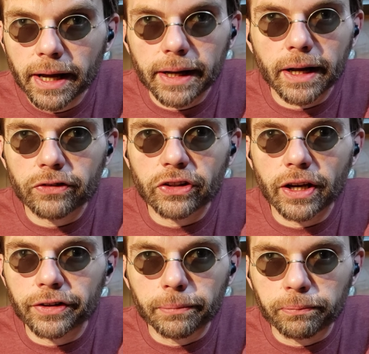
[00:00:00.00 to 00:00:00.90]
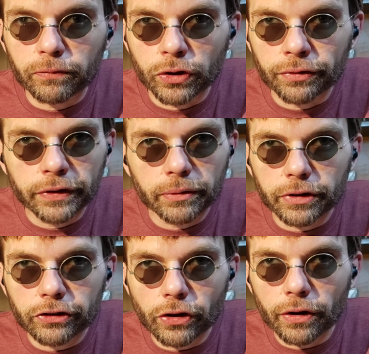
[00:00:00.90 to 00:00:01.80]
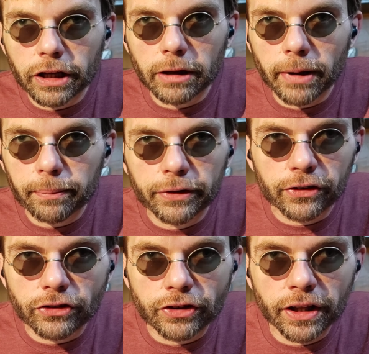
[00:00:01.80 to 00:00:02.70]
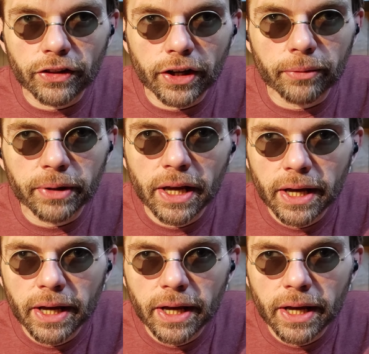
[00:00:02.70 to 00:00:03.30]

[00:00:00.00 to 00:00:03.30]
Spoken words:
and I see other reviewers talking about positioning them,